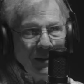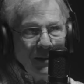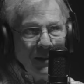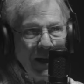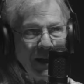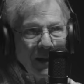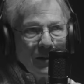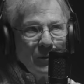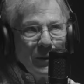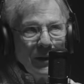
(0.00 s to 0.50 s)

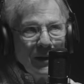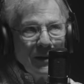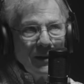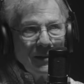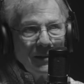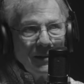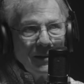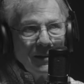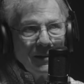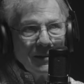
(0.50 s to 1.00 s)
How do we
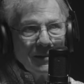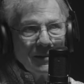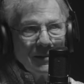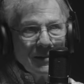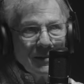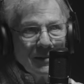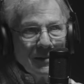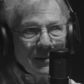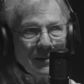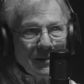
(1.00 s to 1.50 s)
get there?
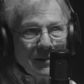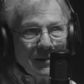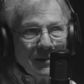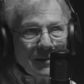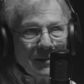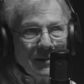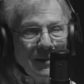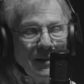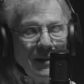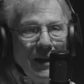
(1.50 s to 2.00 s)

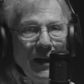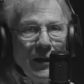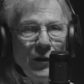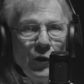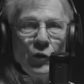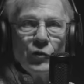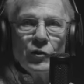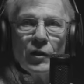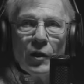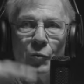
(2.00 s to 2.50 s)
And
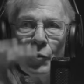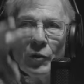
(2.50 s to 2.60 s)
usually it